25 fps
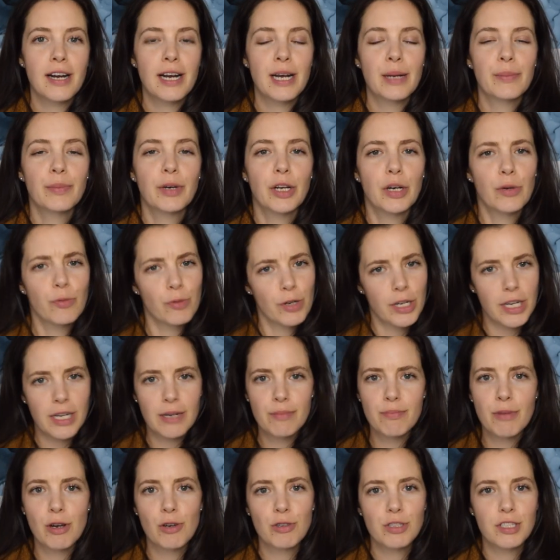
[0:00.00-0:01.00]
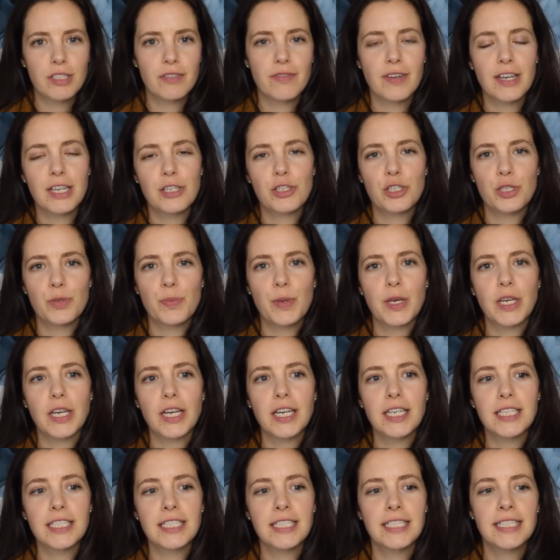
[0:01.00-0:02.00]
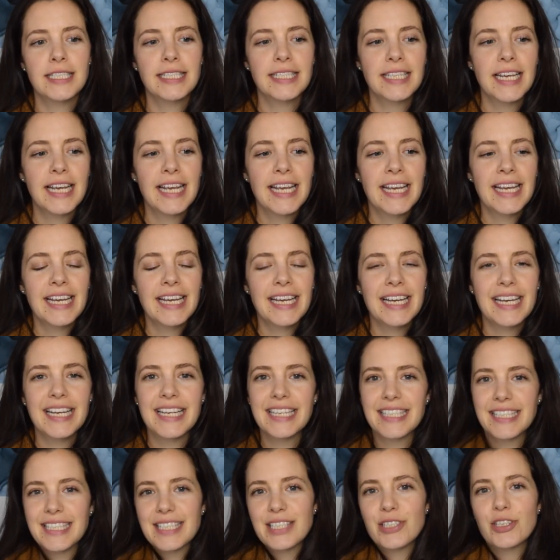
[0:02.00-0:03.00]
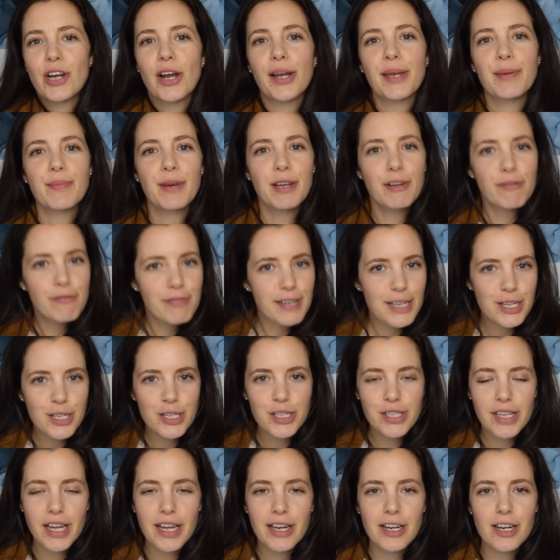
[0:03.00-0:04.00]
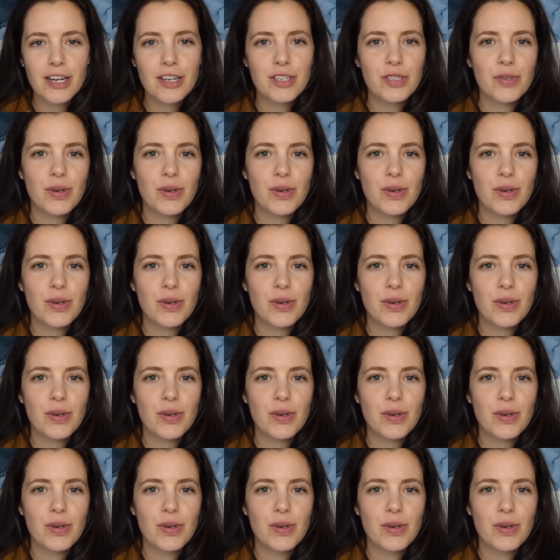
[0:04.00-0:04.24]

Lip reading: and I'm going to read most of it just because it's talking about a figure skater.